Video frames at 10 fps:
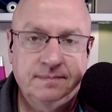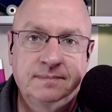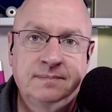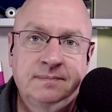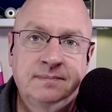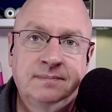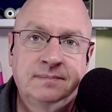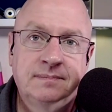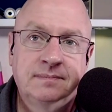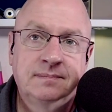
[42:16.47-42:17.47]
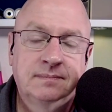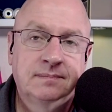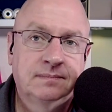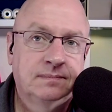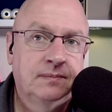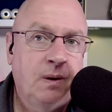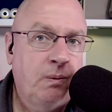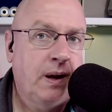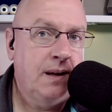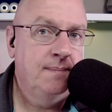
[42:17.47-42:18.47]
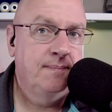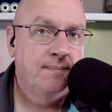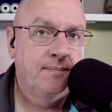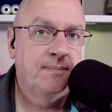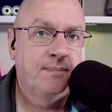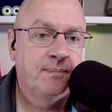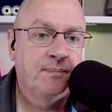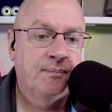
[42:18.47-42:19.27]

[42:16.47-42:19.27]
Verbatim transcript: sometime in July. Okay, that's what he told me.